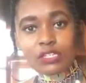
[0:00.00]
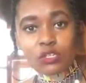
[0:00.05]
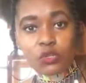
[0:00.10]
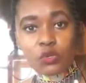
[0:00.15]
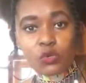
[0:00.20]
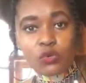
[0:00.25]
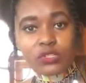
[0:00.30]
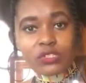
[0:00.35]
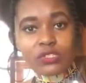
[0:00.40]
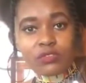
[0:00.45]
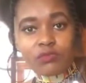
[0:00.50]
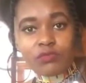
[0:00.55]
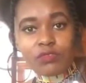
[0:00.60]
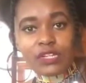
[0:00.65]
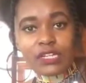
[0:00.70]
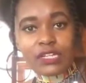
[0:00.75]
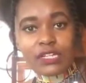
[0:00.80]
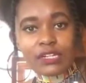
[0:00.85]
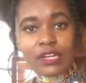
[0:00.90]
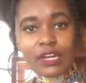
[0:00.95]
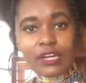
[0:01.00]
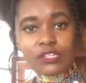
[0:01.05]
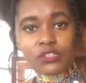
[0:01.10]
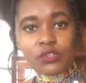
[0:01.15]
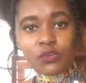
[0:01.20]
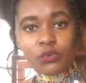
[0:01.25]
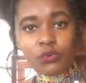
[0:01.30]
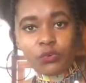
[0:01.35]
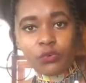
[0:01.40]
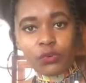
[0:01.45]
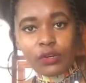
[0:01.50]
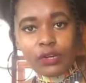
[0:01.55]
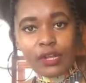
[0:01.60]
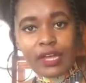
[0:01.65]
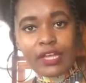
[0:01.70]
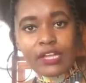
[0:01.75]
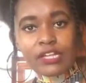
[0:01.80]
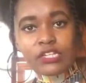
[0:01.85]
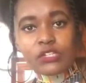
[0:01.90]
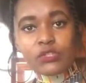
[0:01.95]
looks really natural,
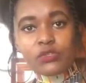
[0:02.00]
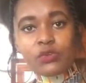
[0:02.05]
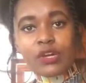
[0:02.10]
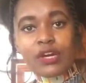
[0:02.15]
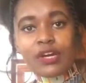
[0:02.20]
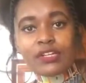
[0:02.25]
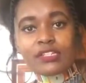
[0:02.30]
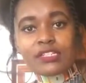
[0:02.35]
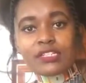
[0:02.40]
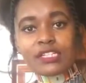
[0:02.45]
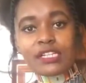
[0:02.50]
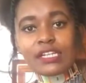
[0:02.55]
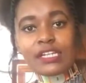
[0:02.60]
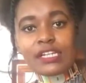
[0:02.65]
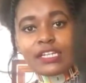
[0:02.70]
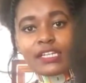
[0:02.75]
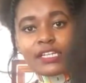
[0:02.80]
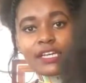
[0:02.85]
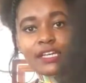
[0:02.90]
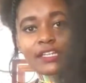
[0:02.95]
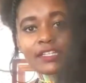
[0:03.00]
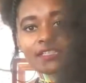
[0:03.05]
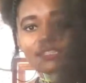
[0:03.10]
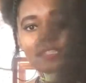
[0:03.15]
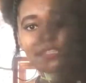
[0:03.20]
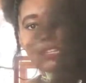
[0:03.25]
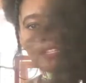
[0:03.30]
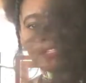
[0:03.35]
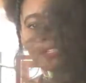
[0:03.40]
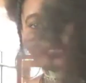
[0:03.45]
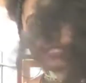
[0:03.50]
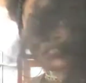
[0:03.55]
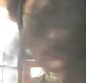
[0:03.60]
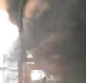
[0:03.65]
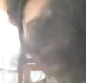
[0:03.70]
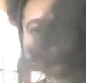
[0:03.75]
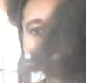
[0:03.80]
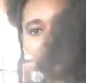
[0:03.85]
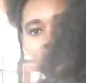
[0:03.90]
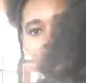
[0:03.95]
and you can't really guess that
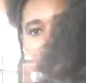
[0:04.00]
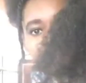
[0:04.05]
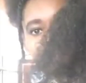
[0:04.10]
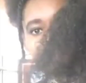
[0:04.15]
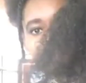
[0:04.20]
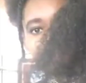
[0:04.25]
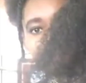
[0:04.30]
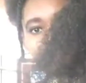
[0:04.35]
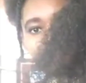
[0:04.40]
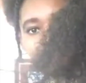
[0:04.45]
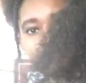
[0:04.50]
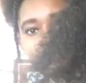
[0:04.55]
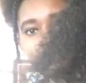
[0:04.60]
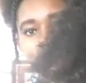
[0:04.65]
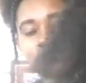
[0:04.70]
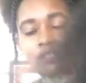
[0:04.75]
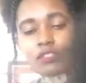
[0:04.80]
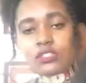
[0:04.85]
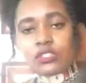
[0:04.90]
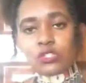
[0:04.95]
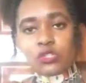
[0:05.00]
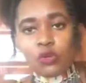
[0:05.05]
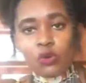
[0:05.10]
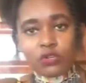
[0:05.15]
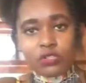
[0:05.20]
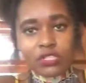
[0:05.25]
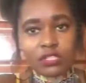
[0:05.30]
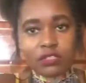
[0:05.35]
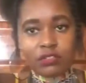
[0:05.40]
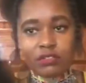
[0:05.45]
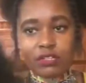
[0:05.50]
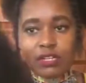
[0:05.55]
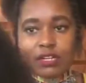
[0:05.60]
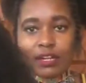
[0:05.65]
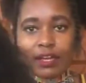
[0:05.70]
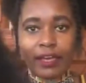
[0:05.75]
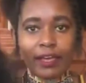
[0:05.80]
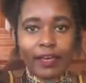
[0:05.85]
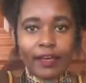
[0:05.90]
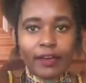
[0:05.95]
it's not real
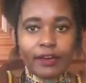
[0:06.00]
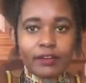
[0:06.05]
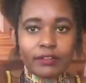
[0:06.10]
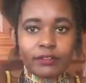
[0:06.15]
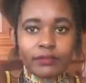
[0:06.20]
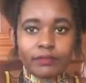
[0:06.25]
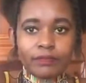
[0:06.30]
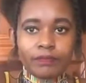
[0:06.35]
hair.